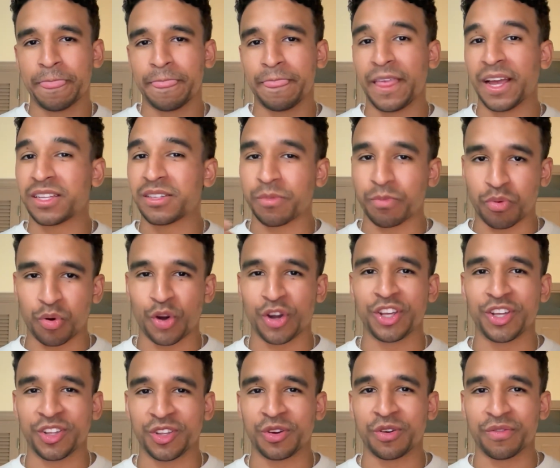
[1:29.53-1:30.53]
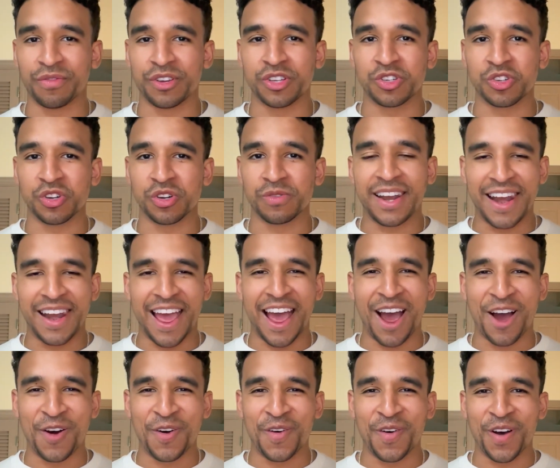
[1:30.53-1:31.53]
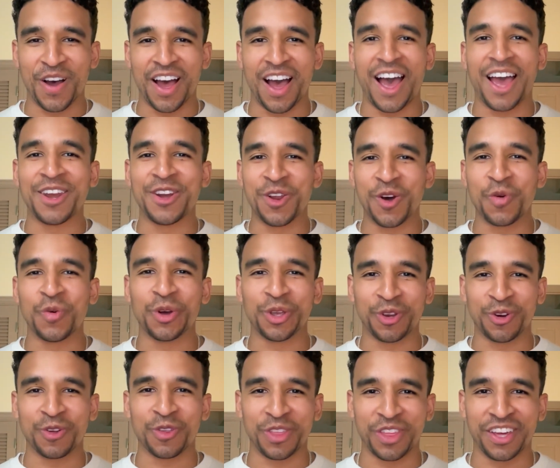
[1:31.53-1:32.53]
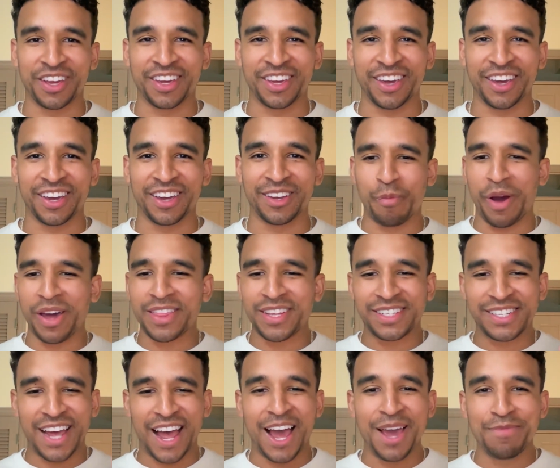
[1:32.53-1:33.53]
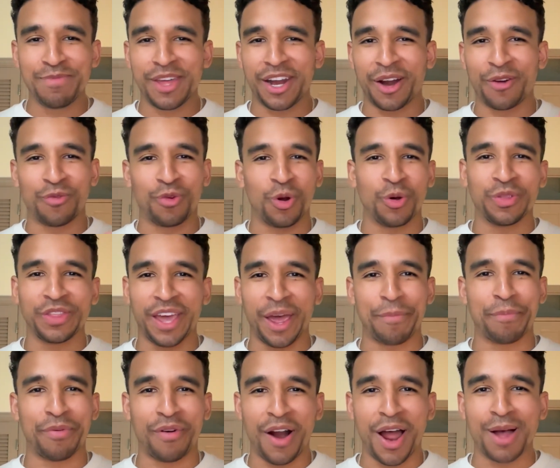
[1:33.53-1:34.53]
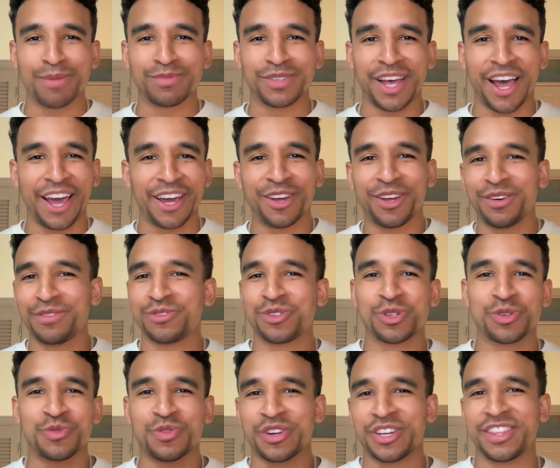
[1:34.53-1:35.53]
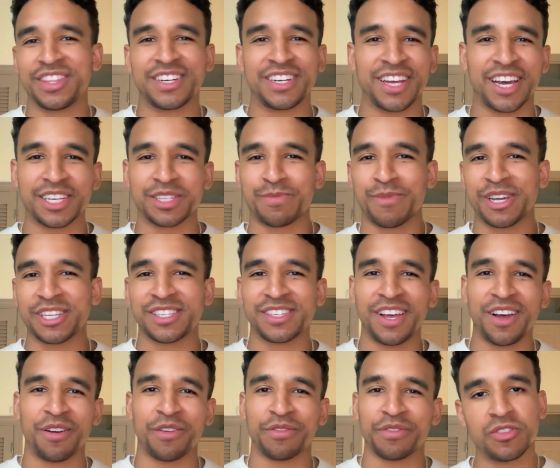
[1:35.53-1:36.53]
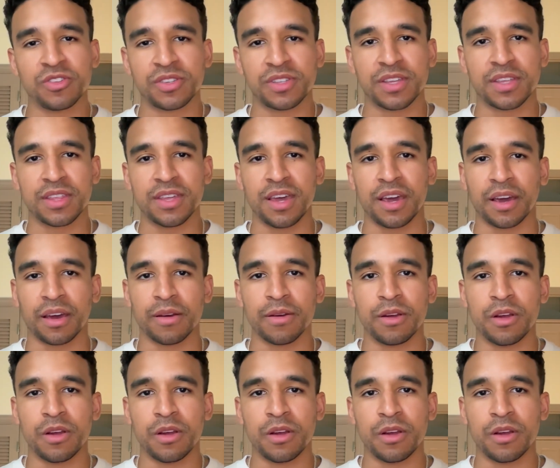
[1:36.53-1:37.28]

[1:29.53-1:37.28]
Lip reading: That's a pretty clear vision. Now, I know what you're thinking. By the time that I wrote that prompt, I could have just written the text myself. Here's the thing.